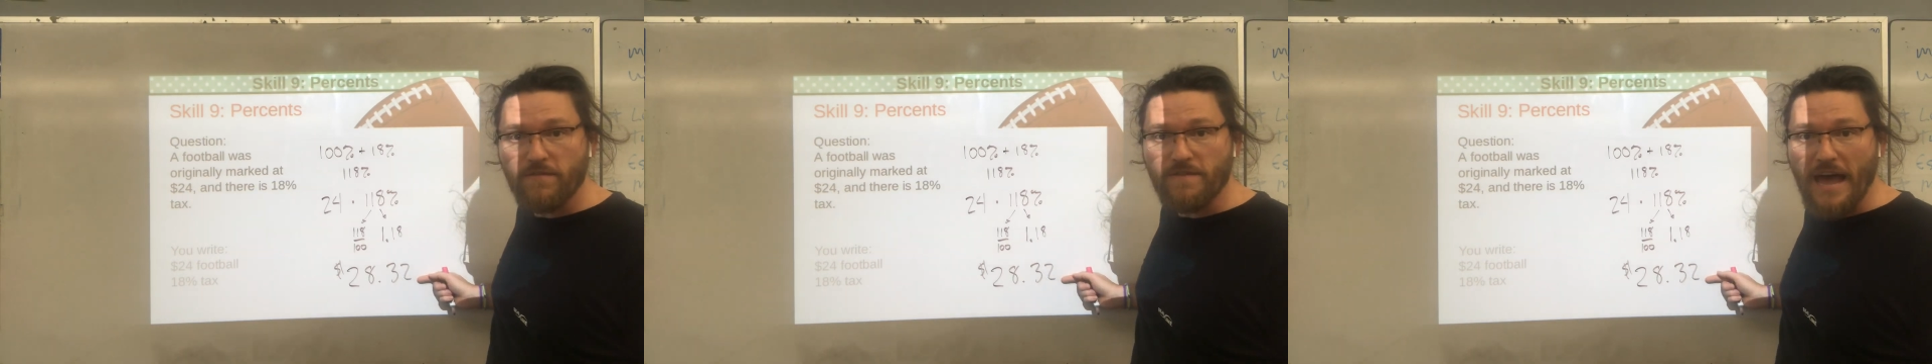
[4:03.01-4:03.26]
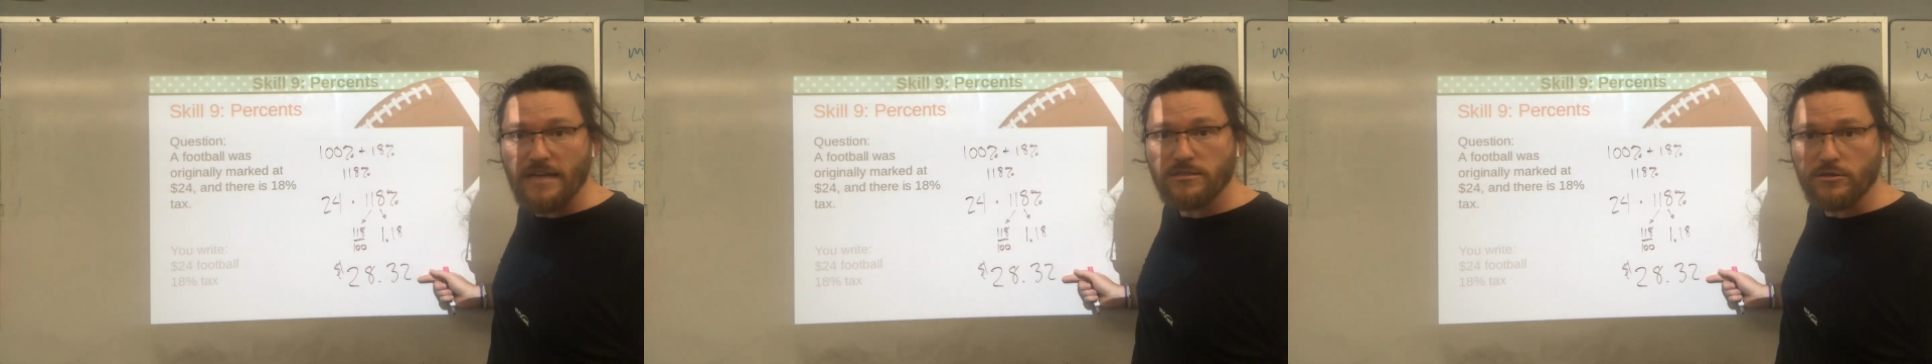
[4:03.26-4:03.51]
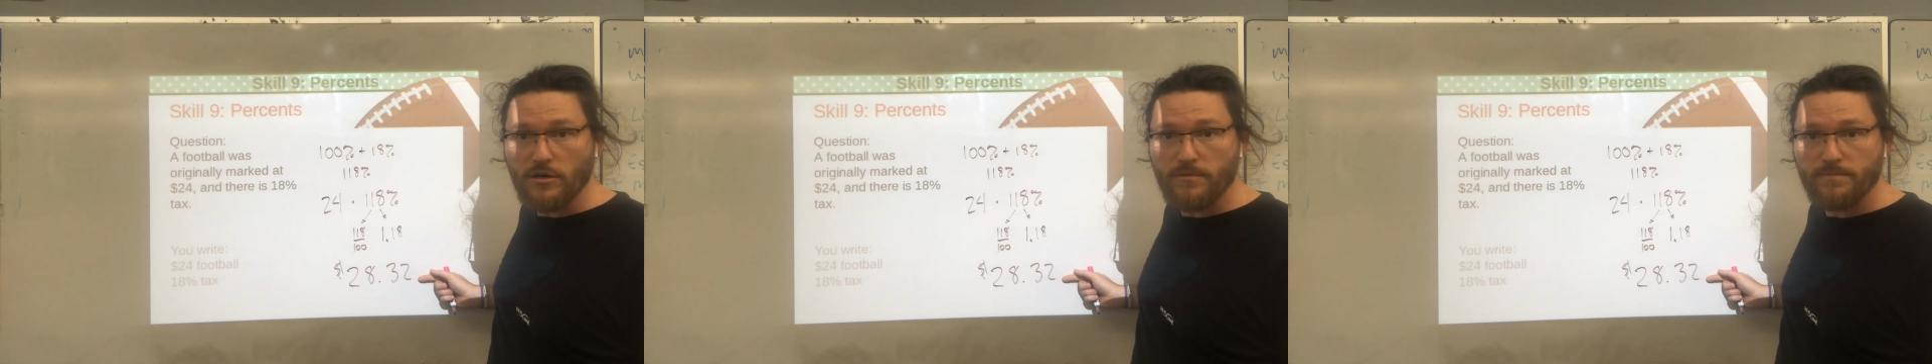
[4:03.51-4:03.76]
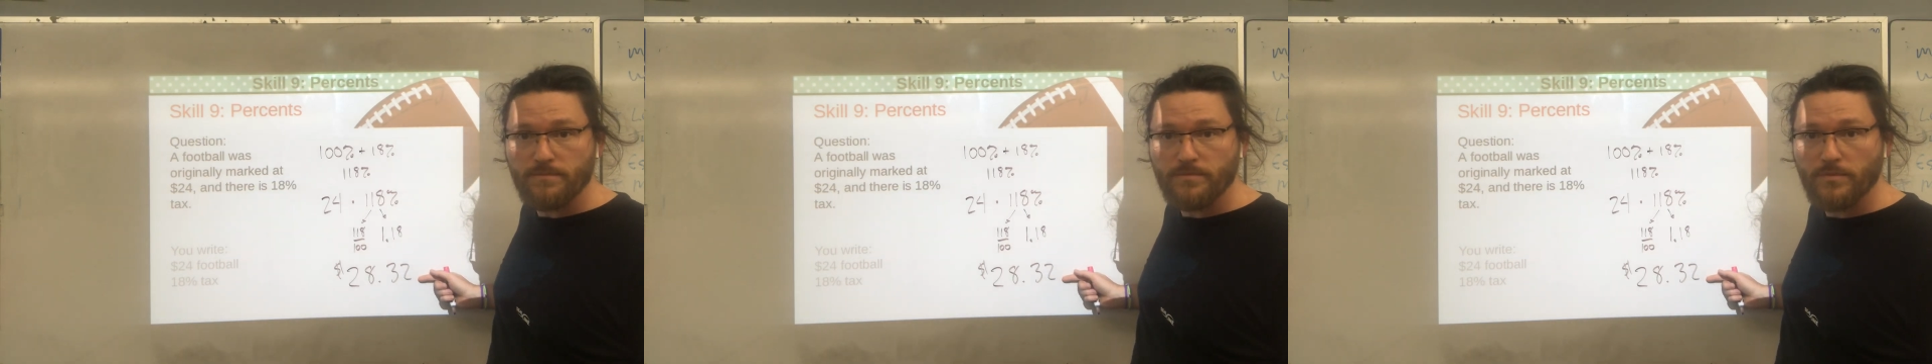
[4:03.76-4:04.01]
faster.
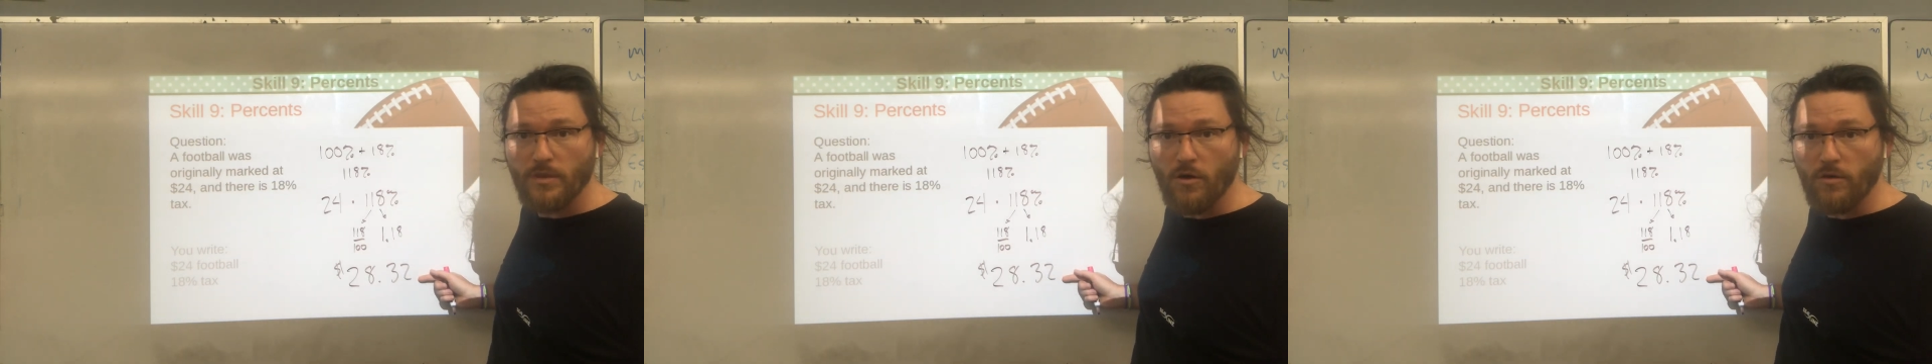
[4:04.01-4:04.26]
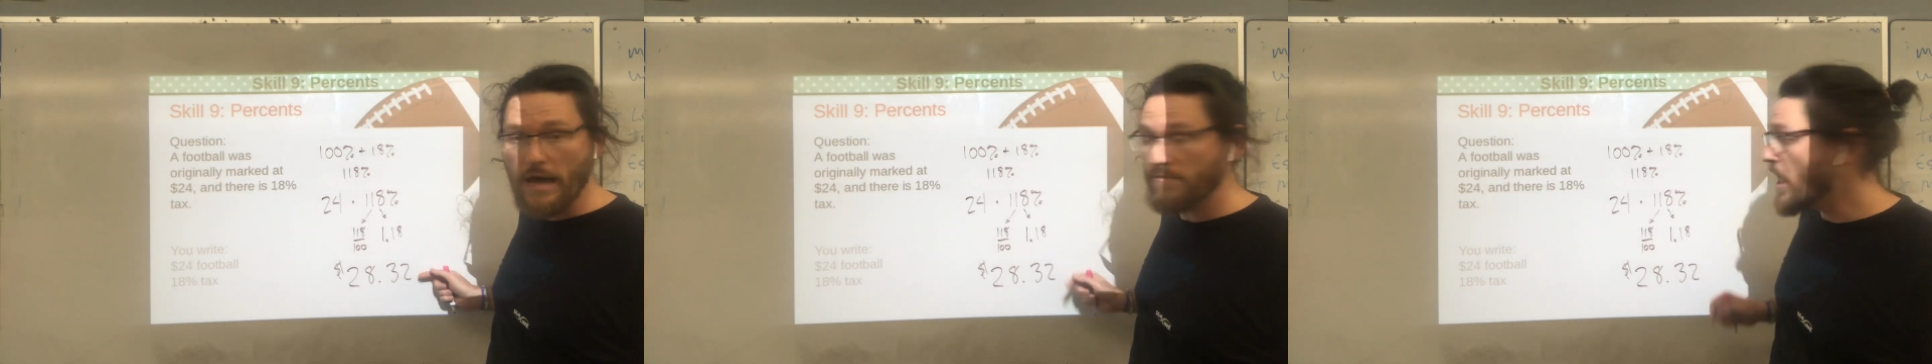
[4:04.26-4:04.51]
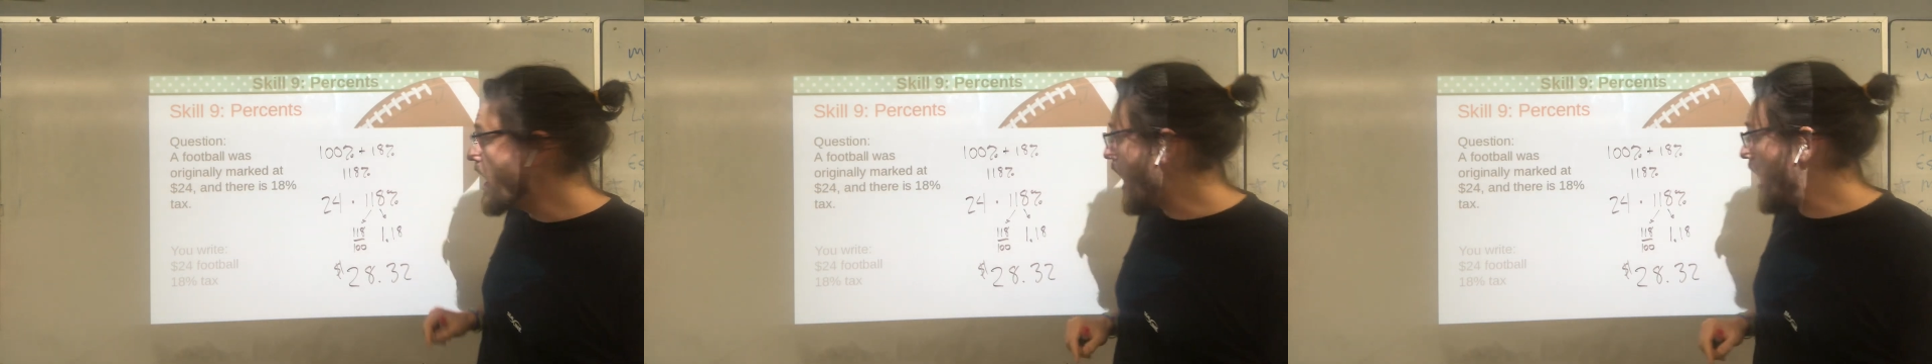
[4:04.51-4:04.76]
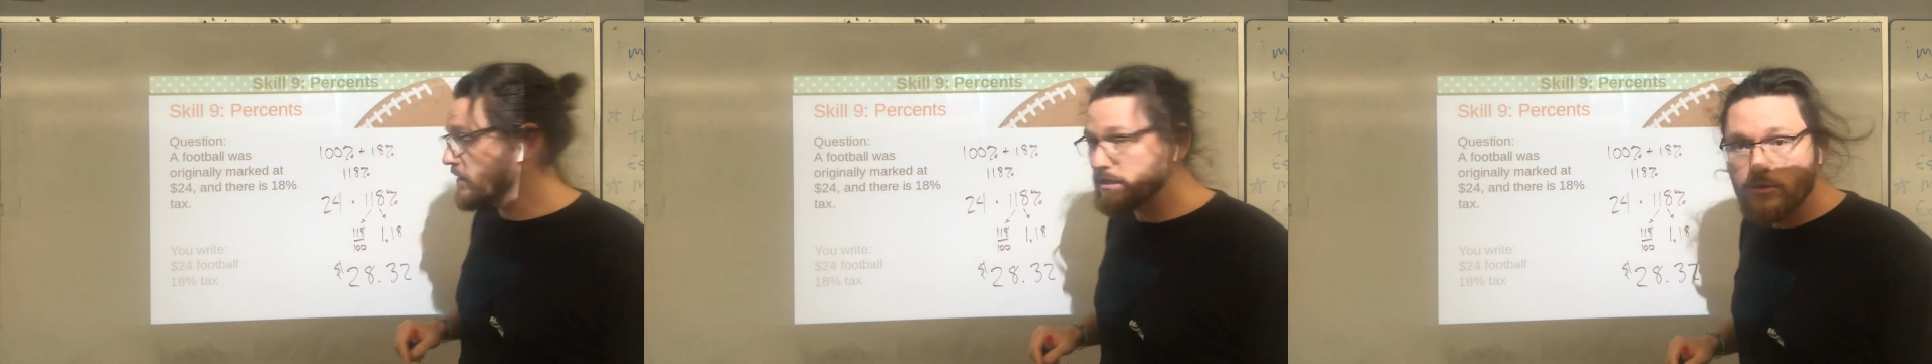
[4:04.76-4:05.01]
Okay,
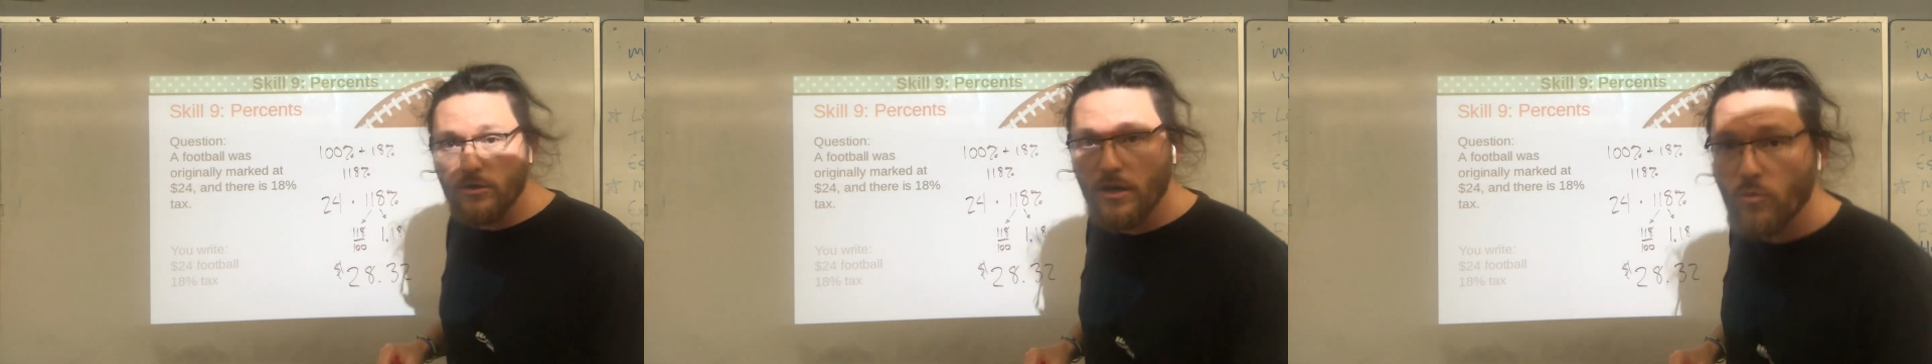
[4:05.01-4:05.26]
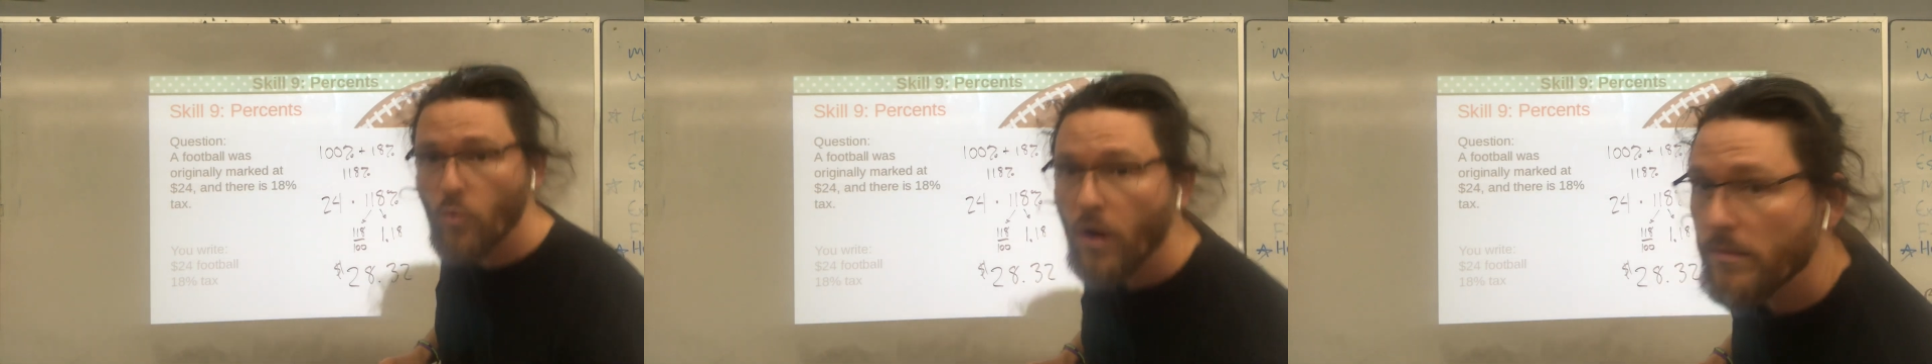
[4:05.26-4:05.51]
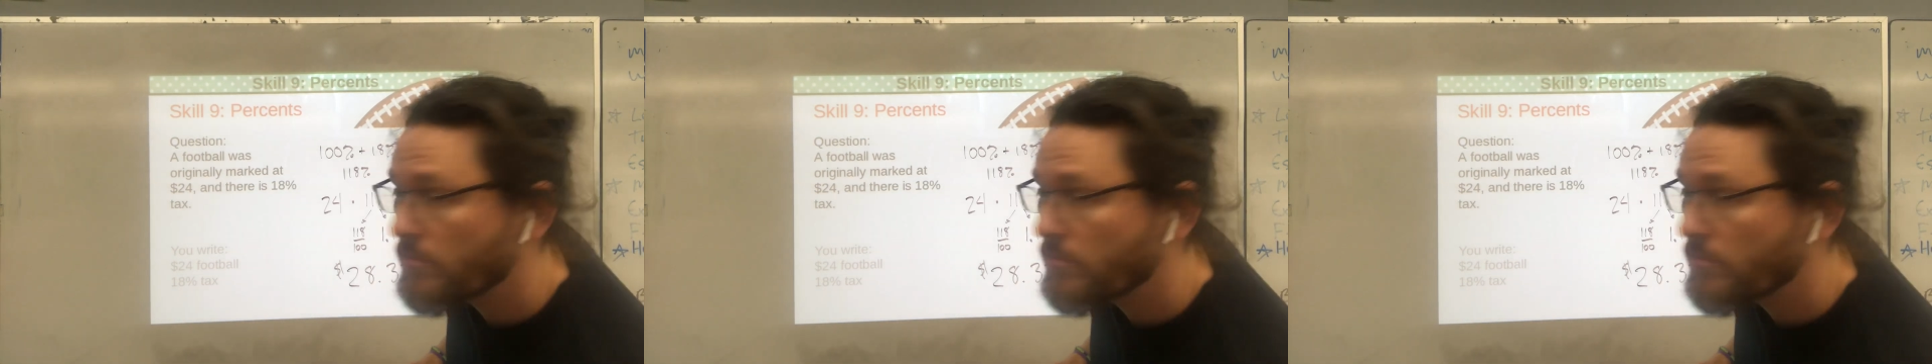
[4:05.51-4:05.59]
let's look at one